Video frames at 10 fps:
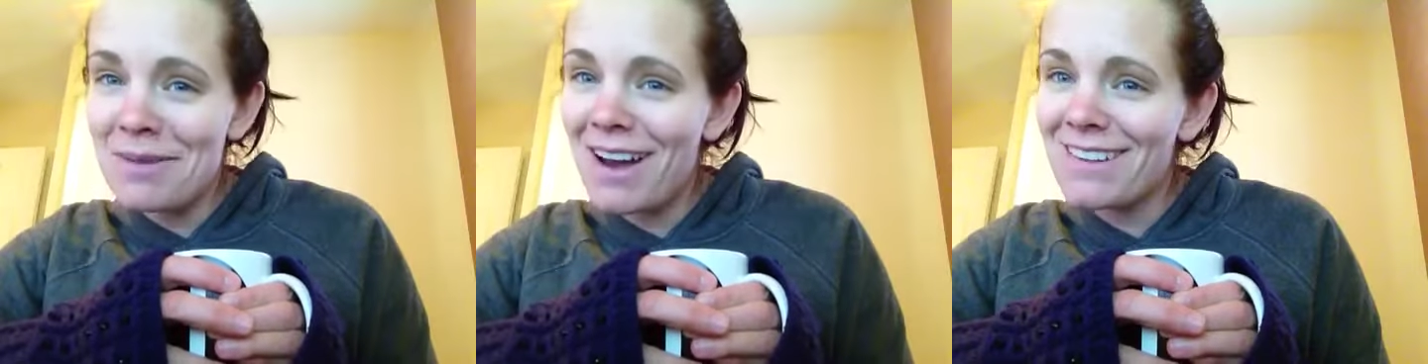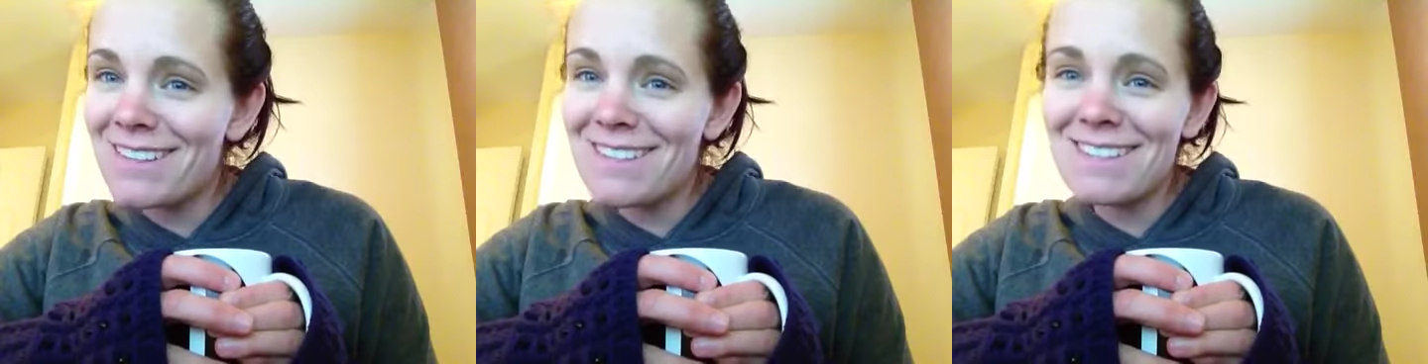about
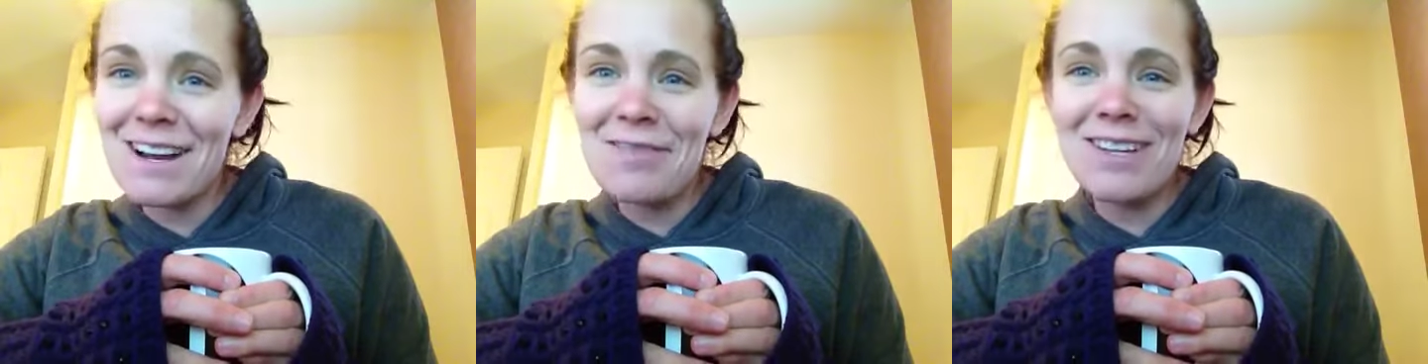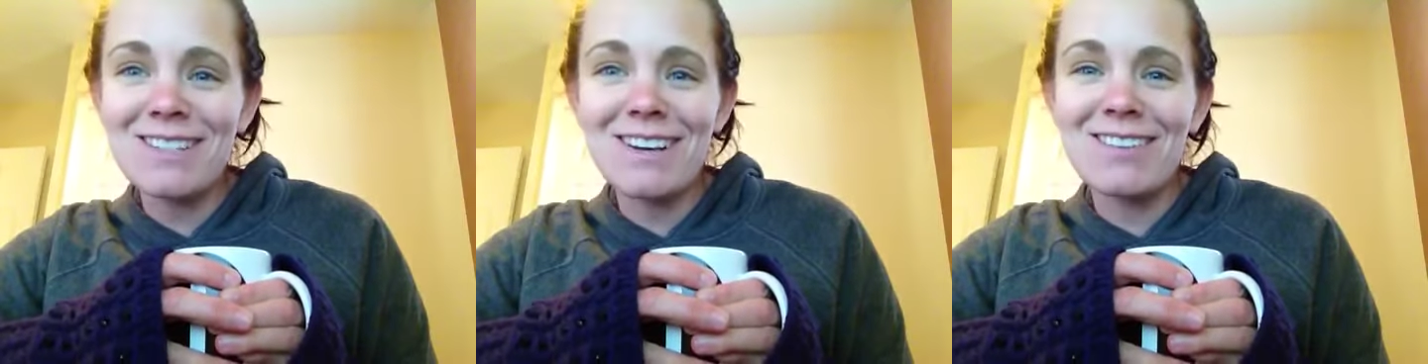it this time
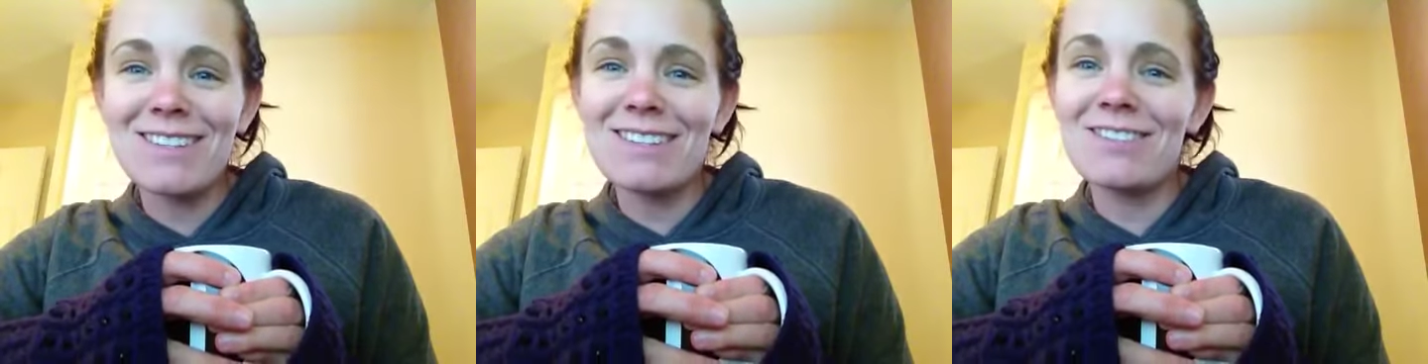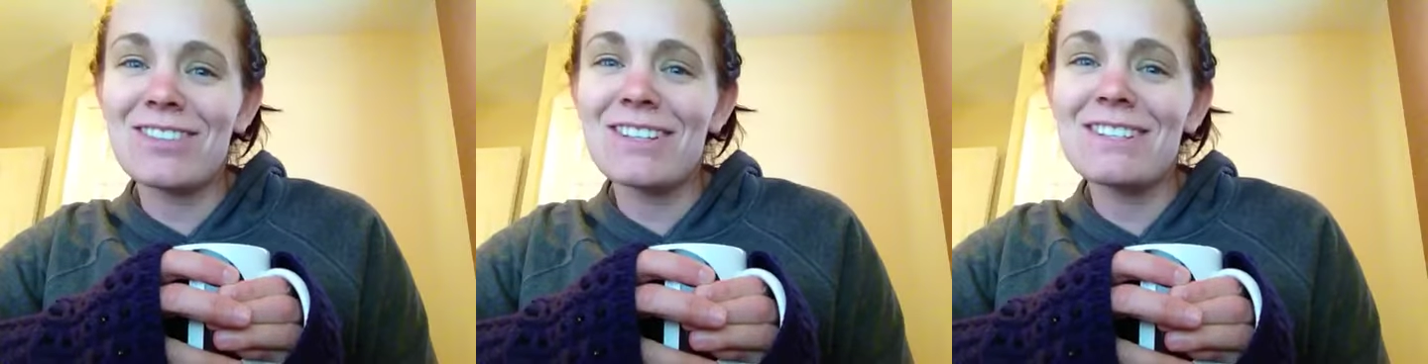as I was the
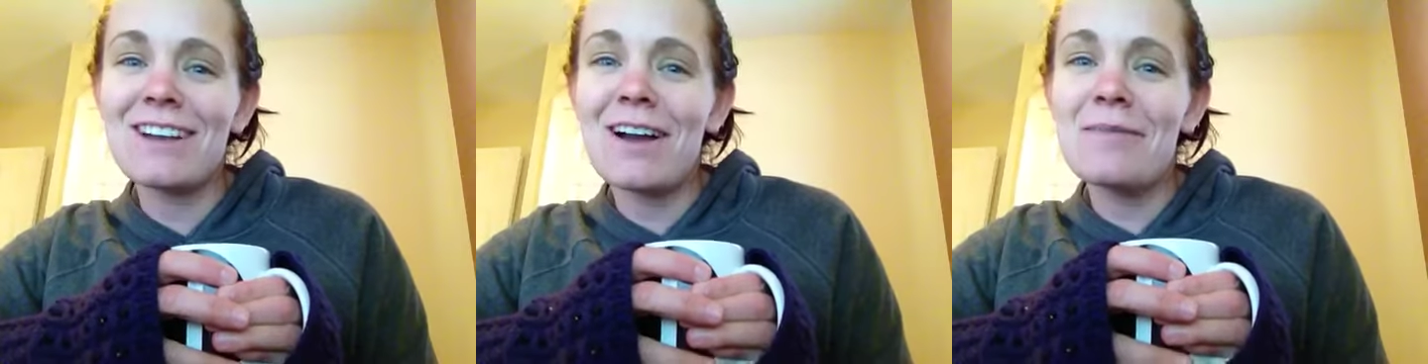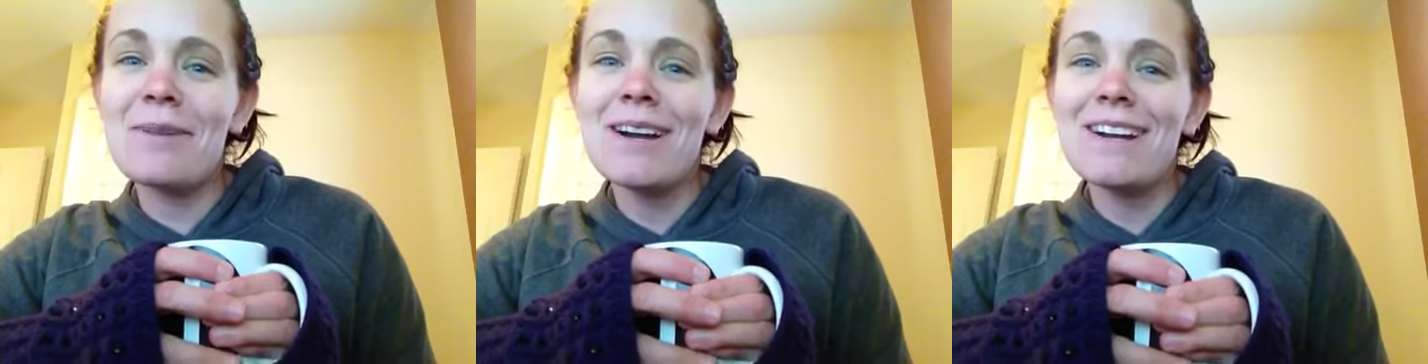first
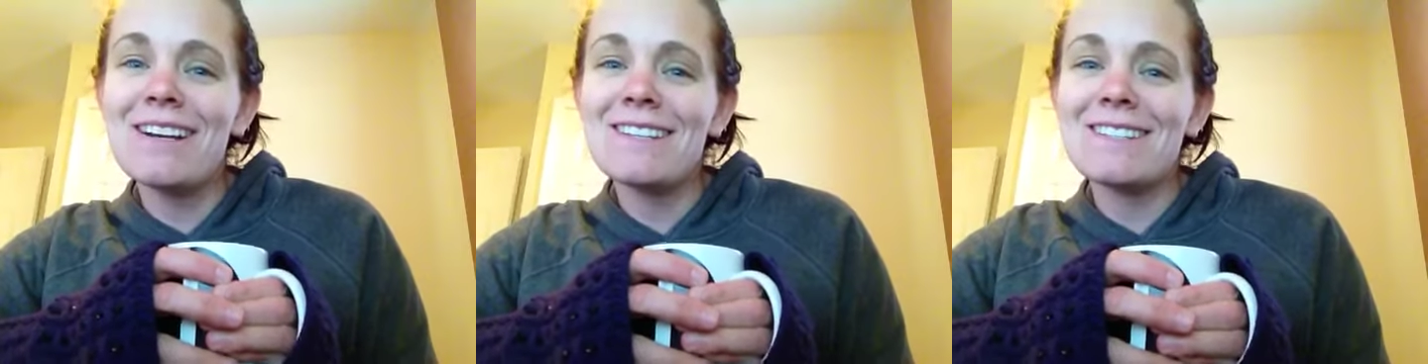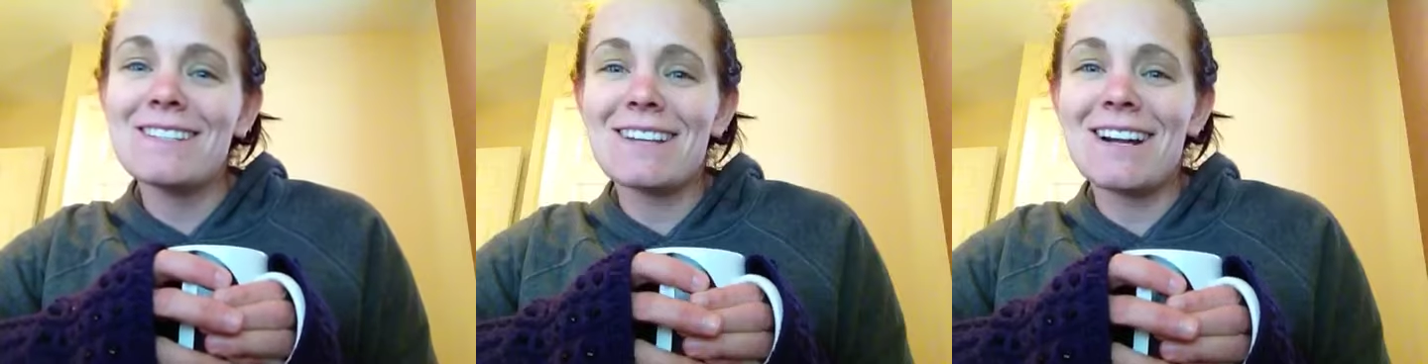time,
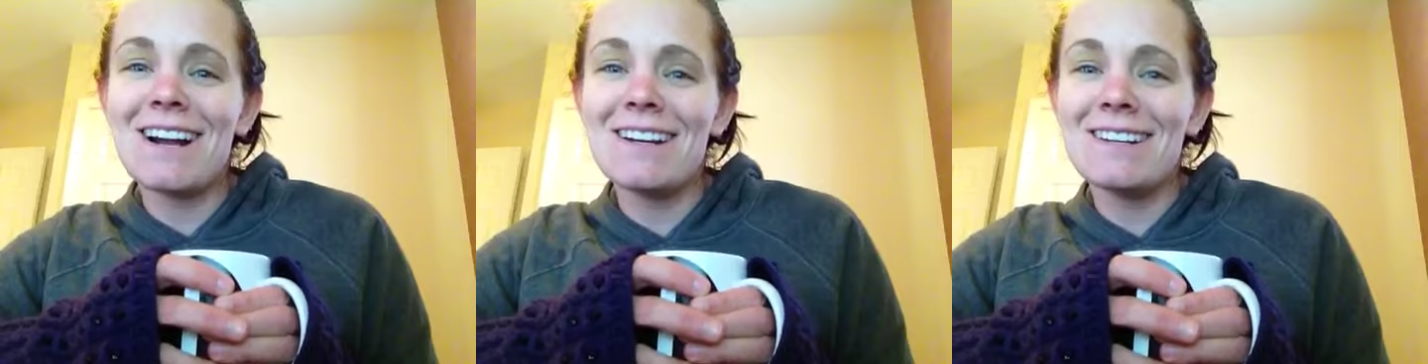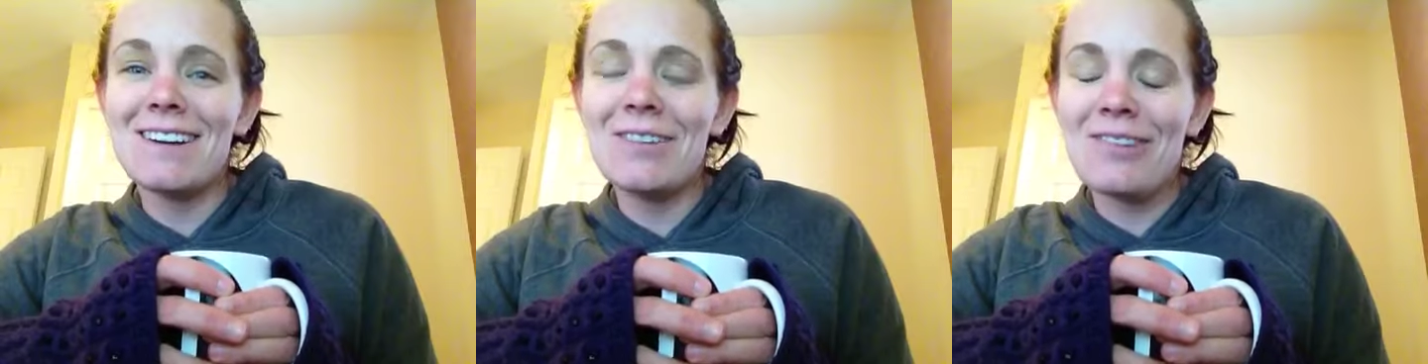since I kind
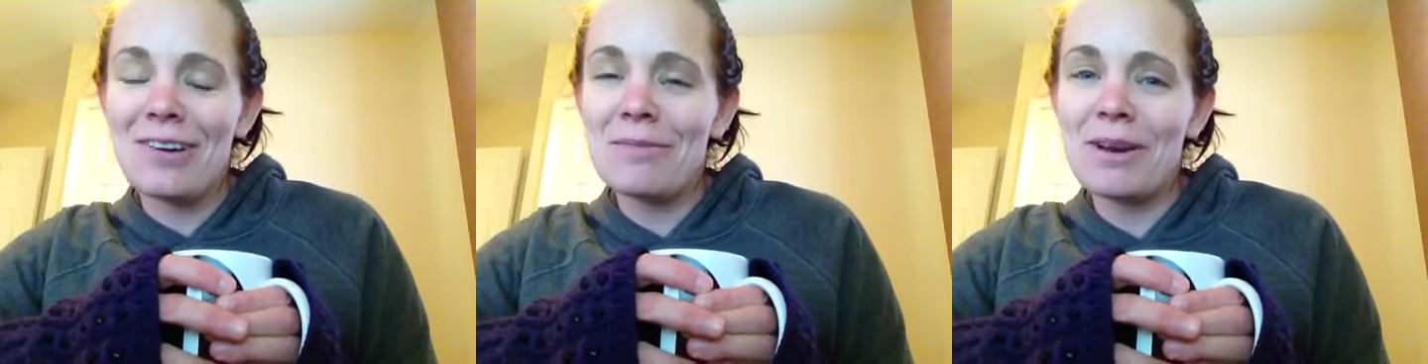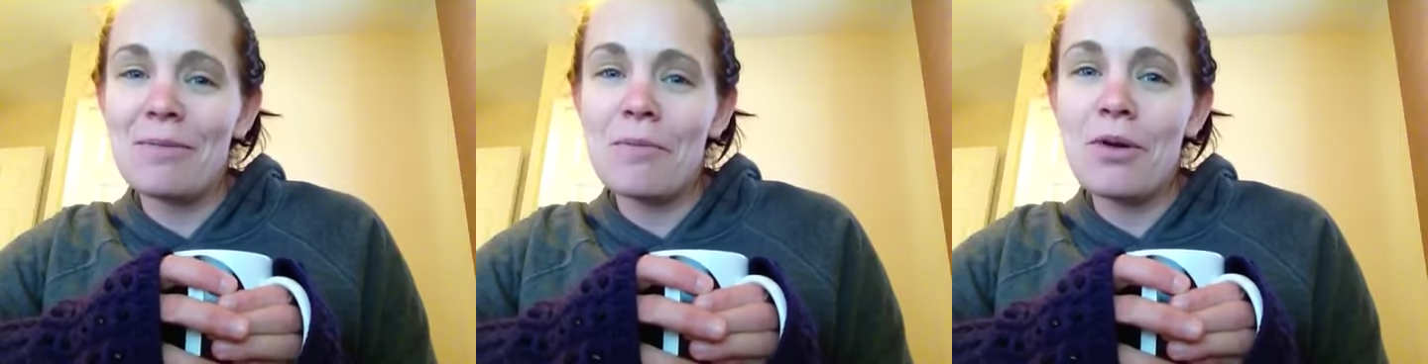of know what I'm
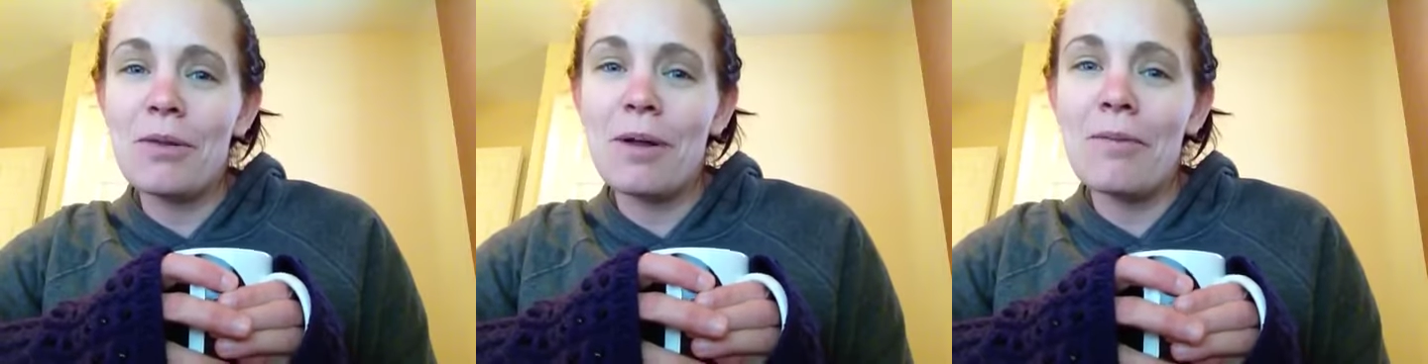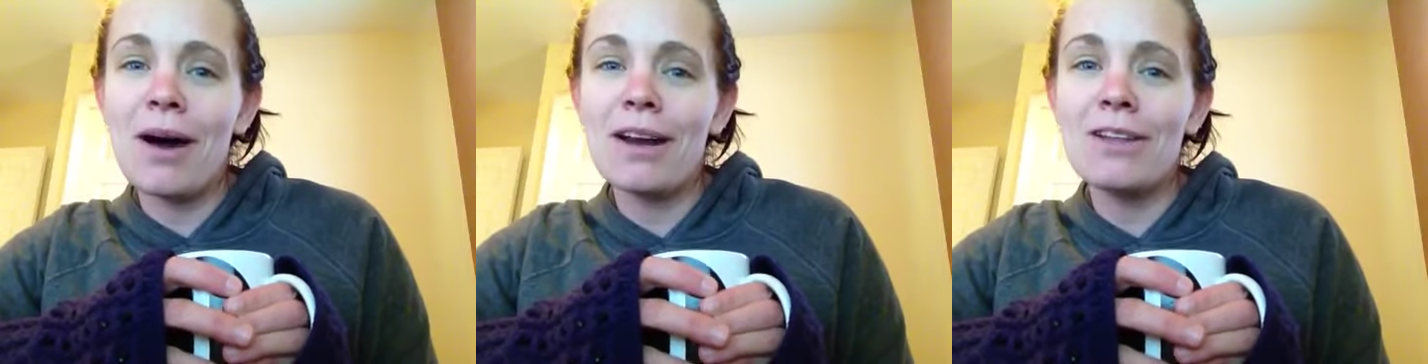gonna be putting my
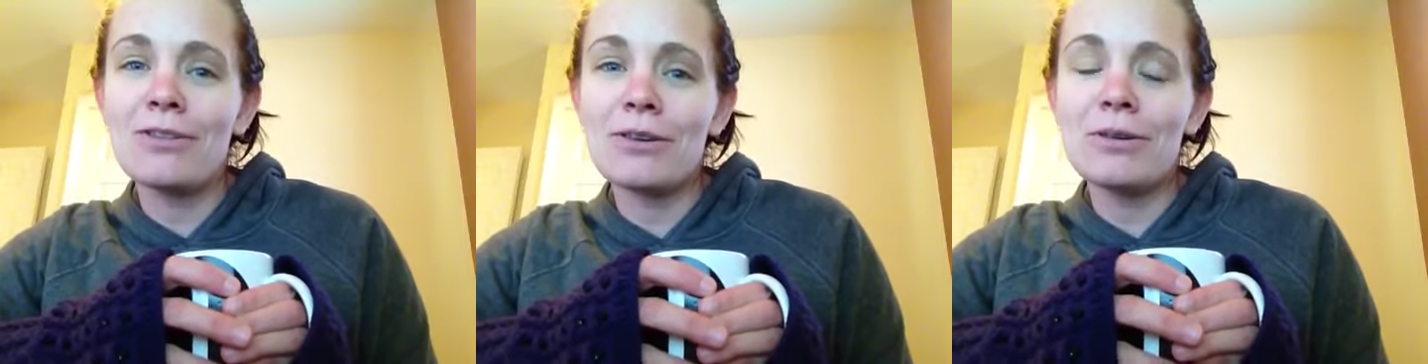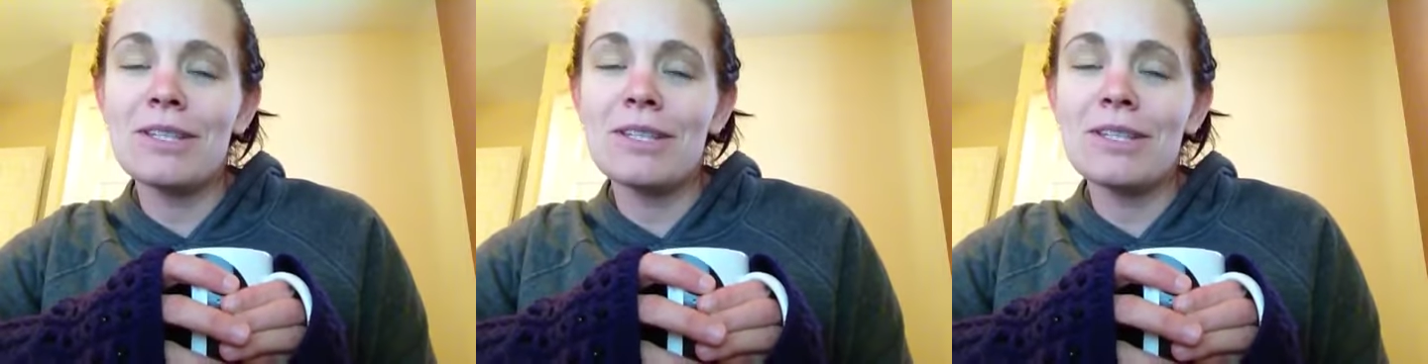body through.